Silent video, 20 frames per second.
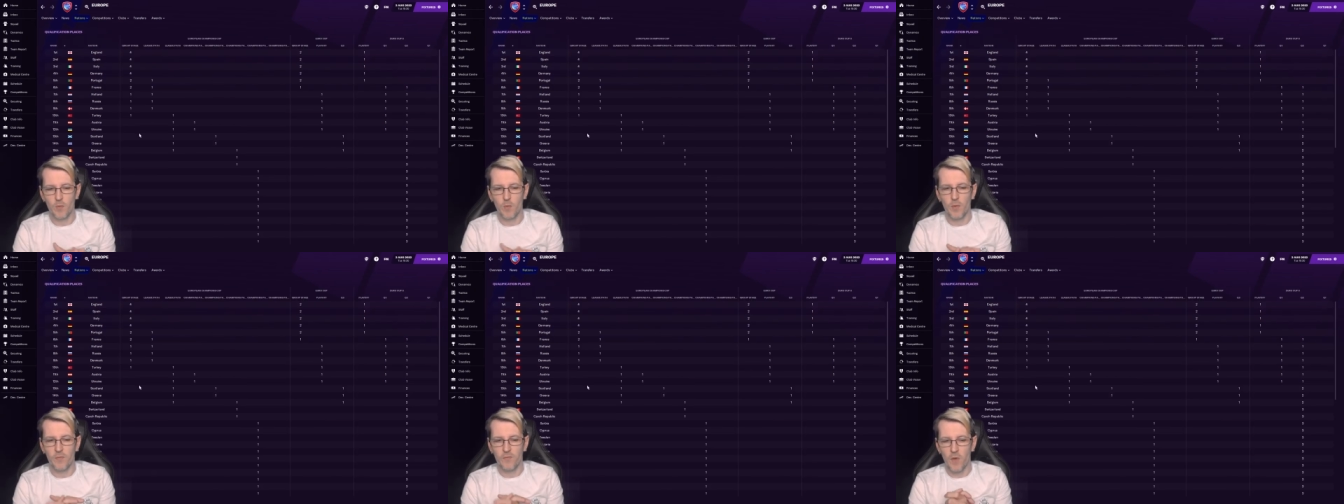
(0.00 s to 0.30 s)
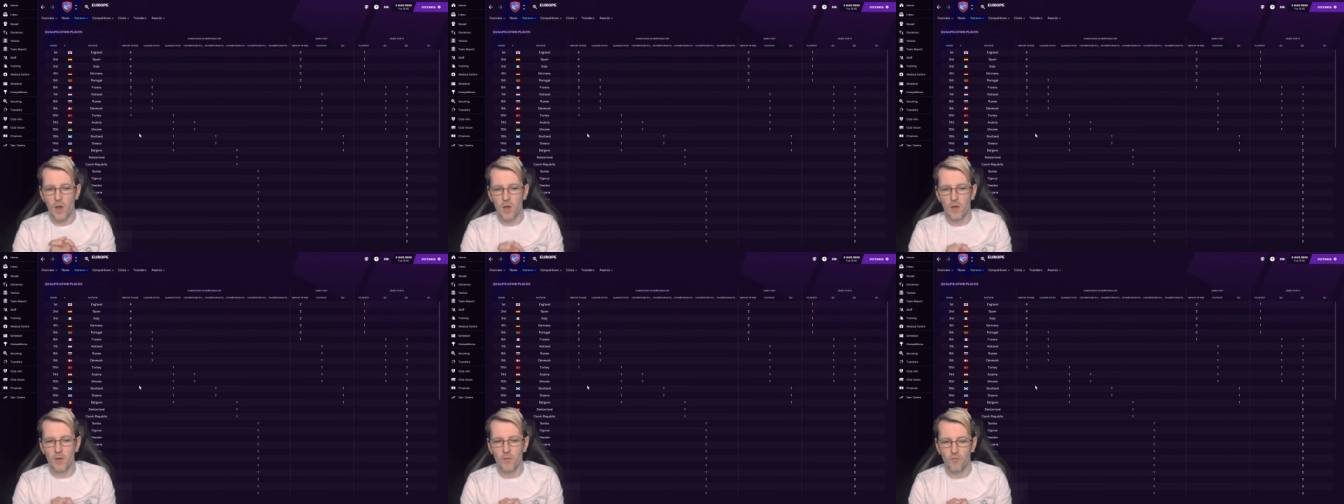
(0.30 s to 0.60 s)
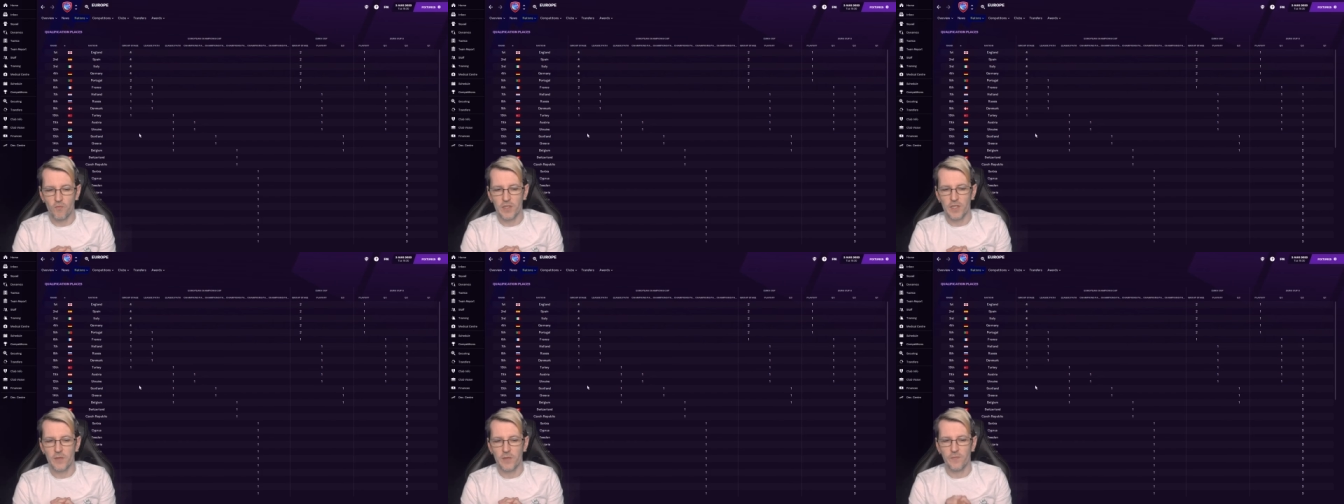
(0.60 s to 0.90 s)
We've
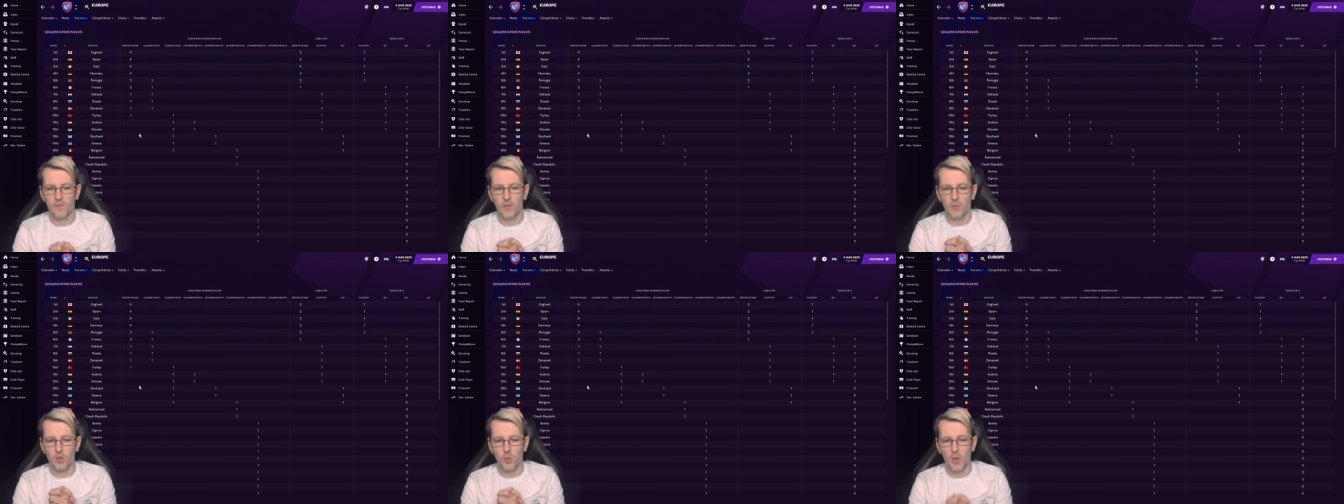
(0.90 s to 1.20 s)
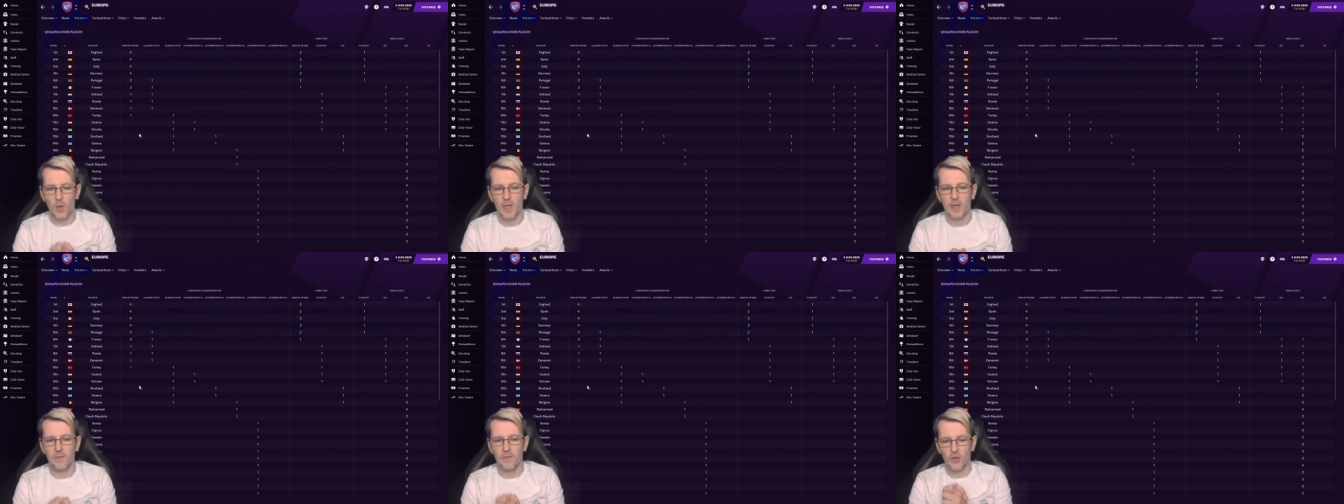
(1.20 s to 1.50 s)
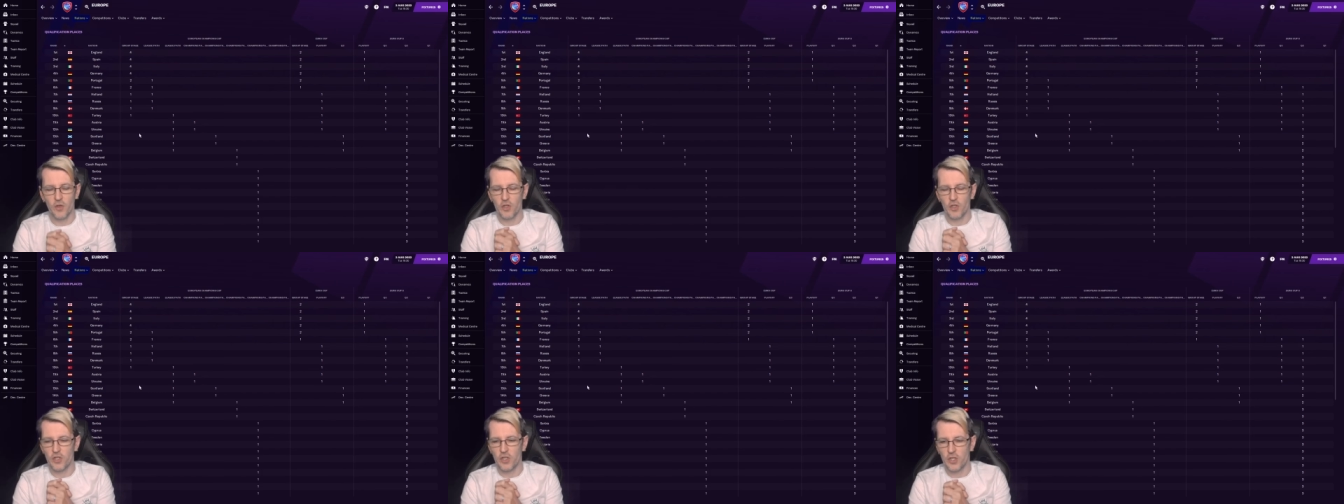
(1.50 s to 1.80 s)
risen from 21st
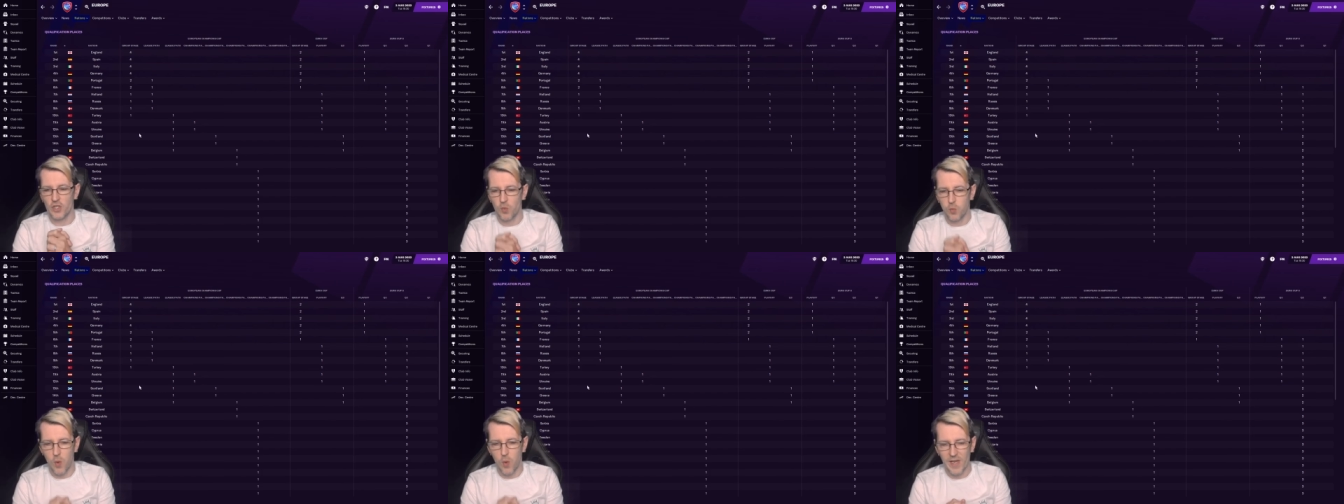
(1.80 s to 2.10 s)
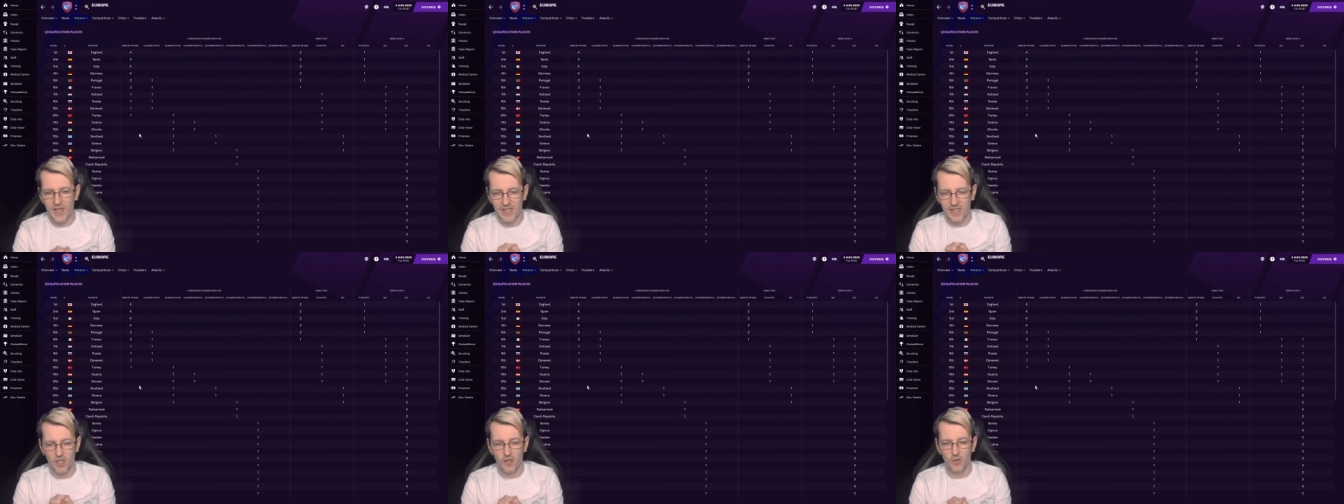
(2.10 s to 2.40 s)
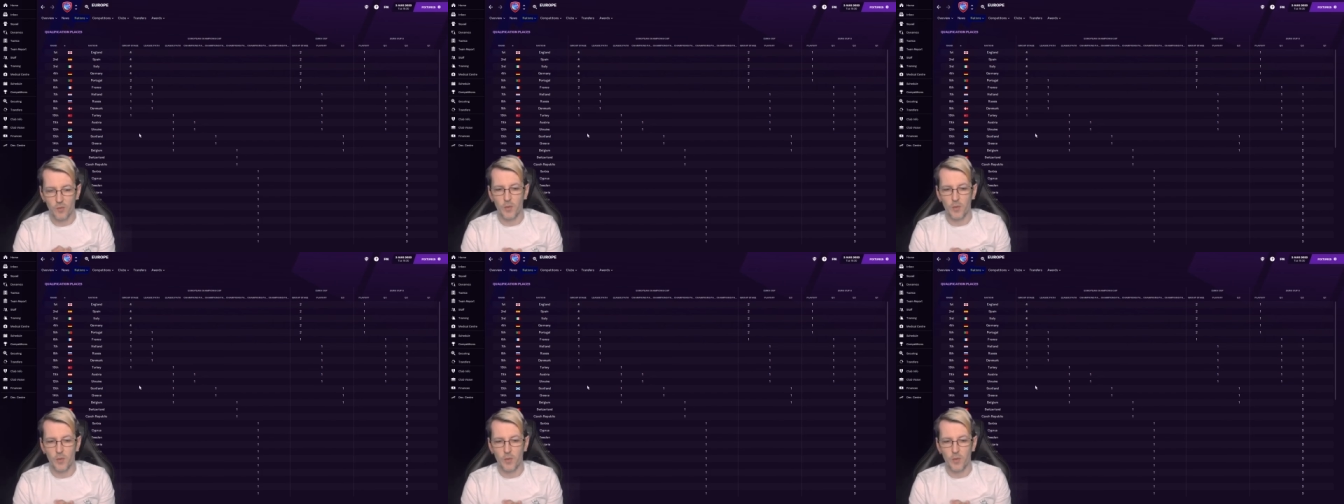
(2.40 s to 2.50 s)
to 20th,